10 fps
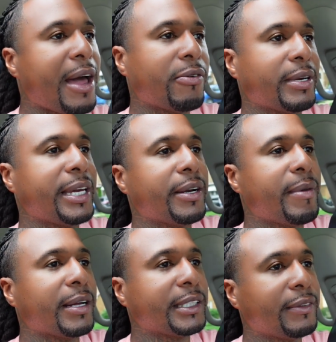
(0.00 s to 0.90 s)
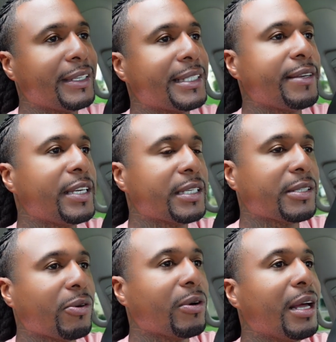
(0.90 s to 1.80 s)
I don't care about TVs. TVs,
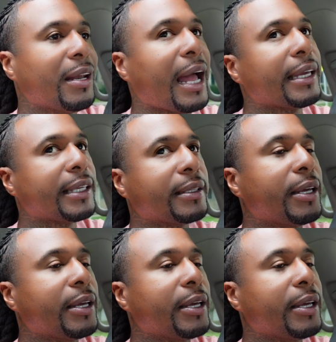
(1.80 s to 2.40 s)
so, like,